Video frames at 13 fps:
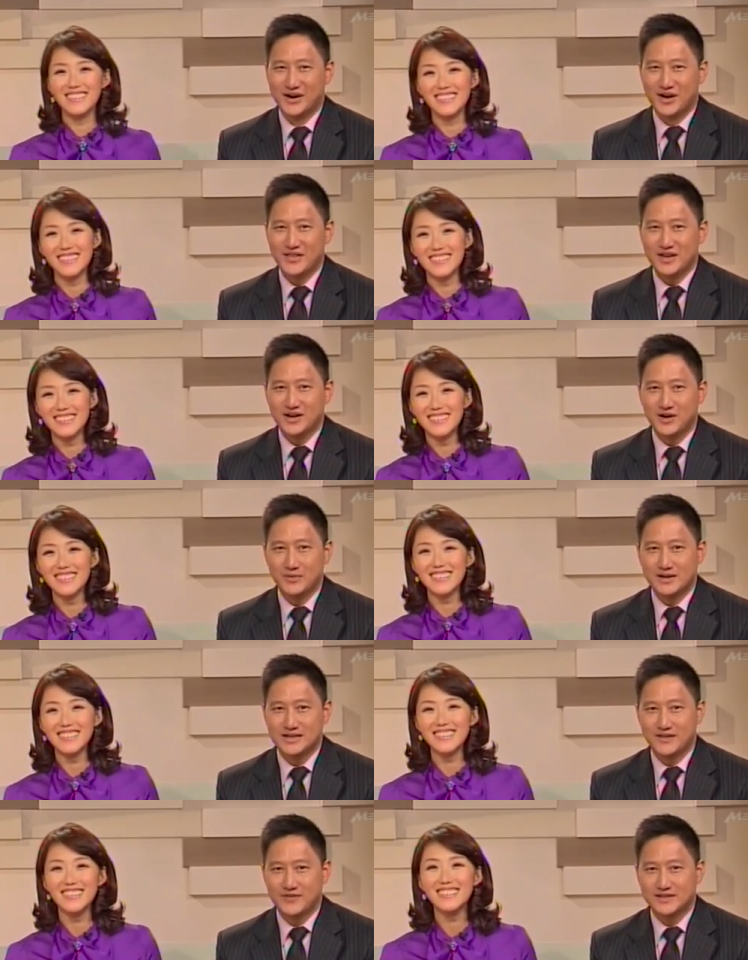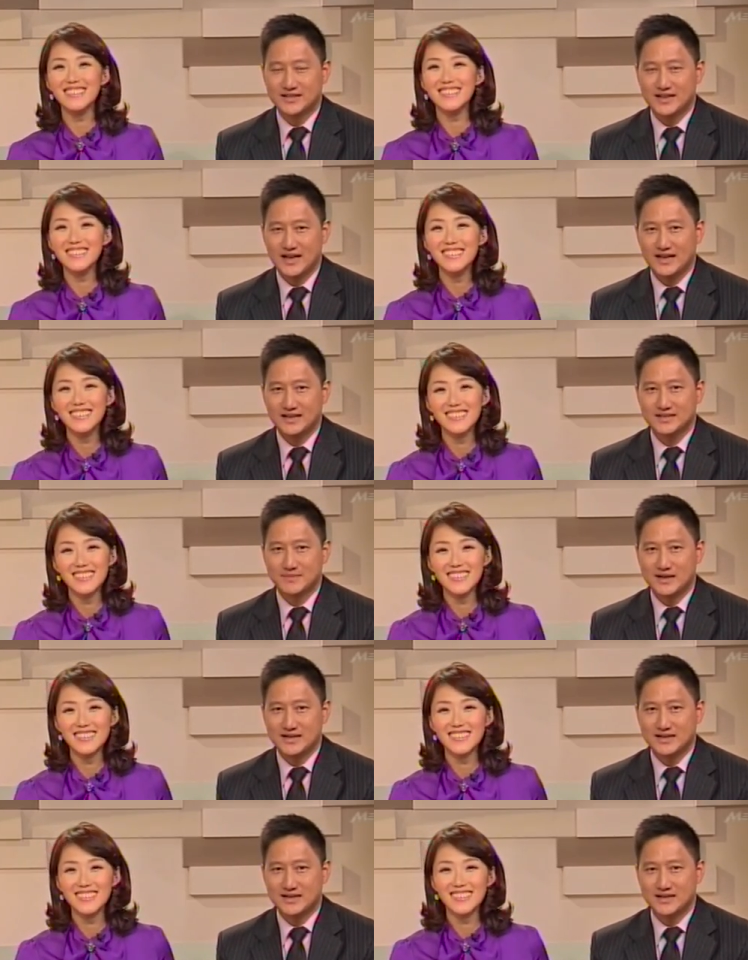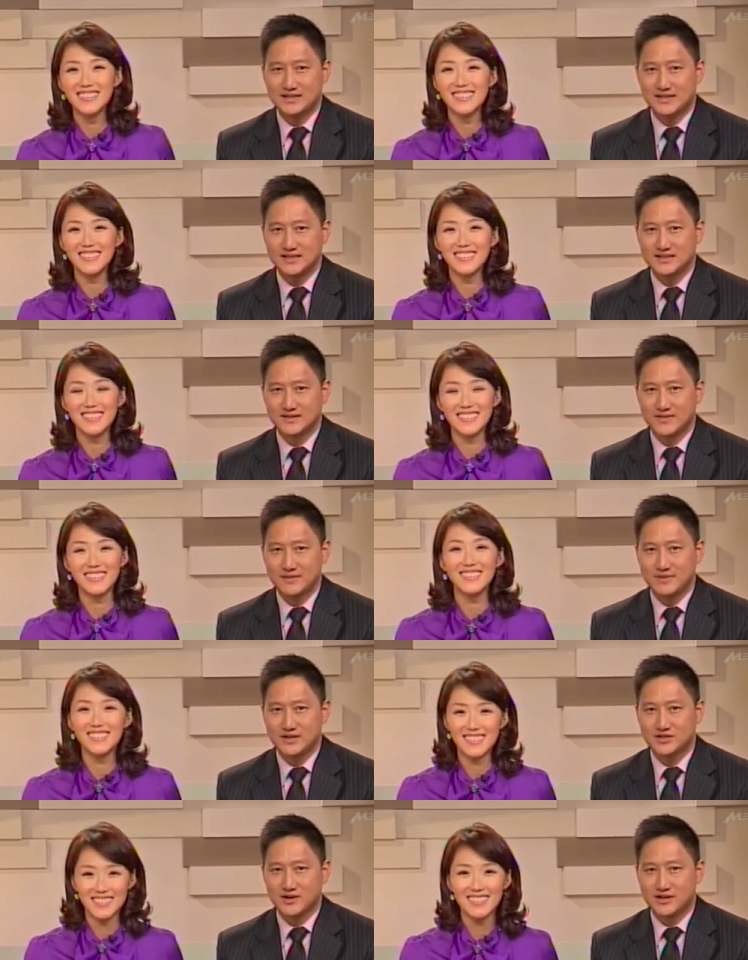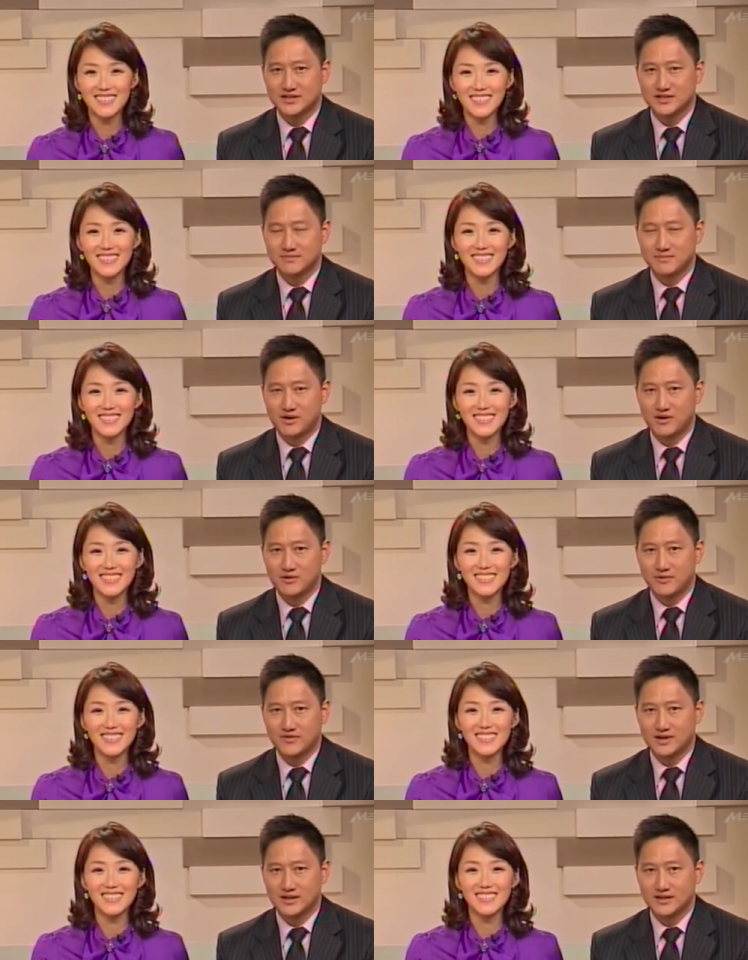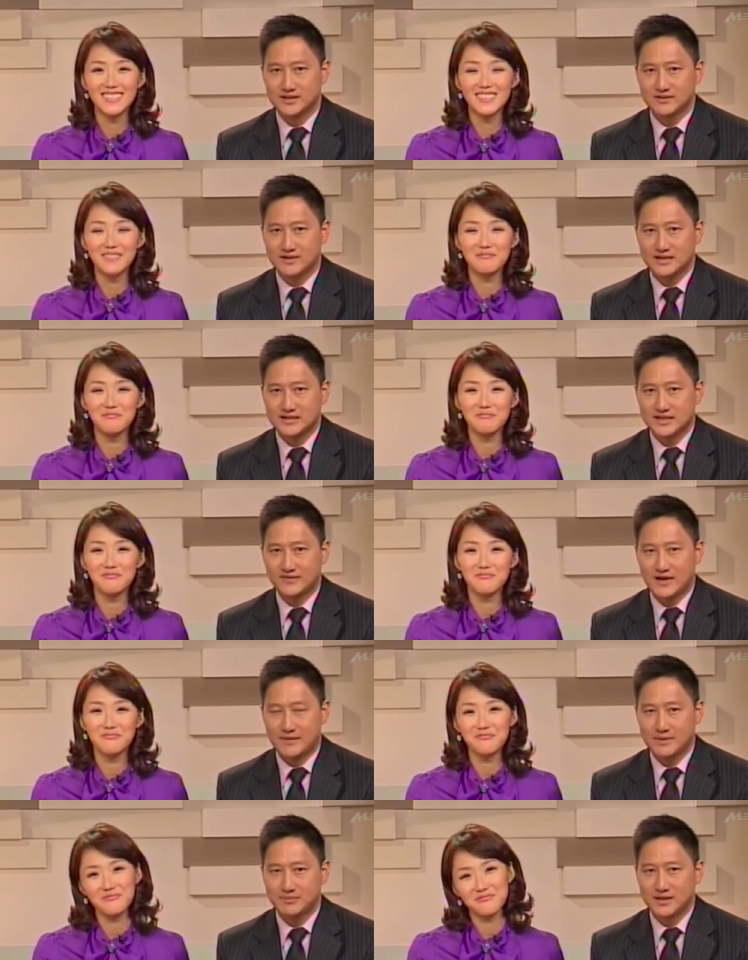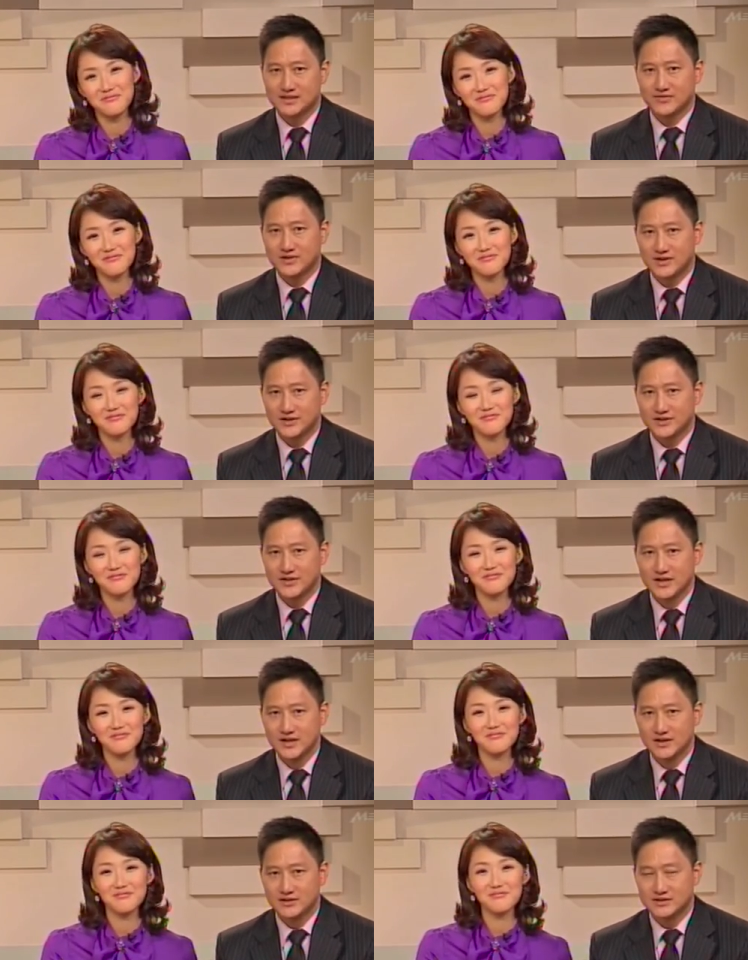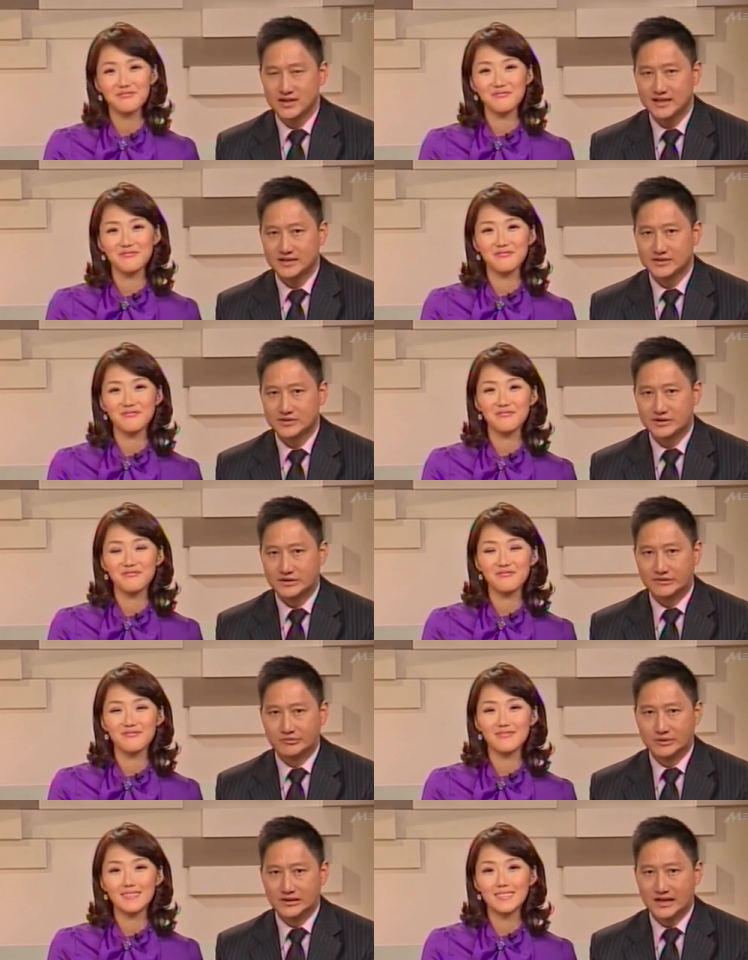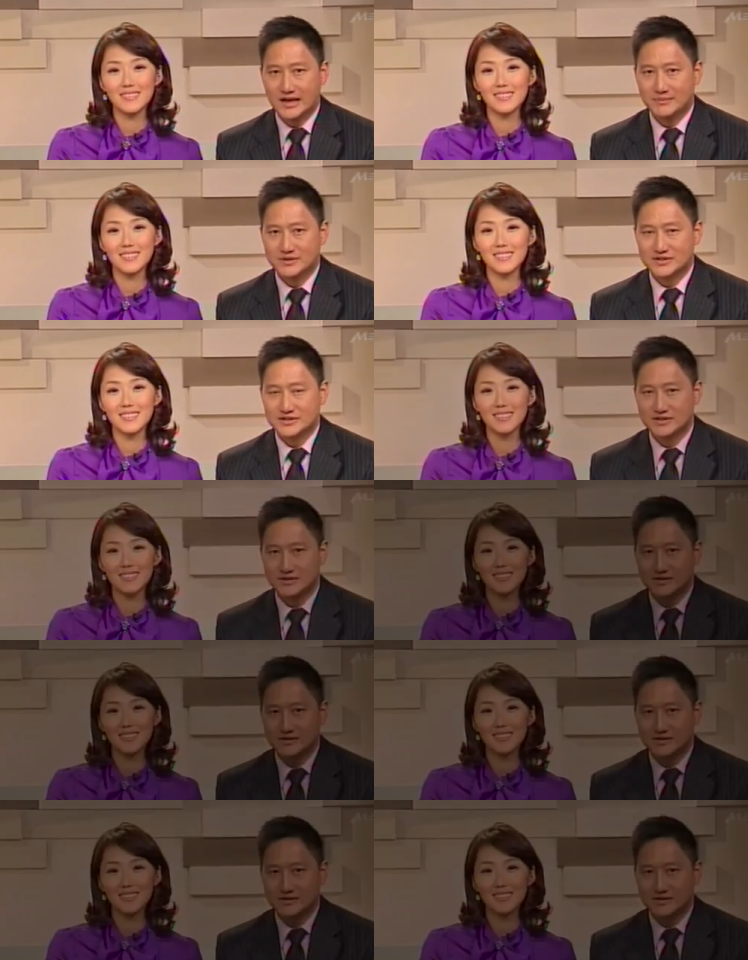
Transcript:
Speaker 1: well, on that note, we're done for today. It is Monday, 19th November. Join us tomorrow. We've got lots of great stuff happening, plus, of course, your daily dose of world and business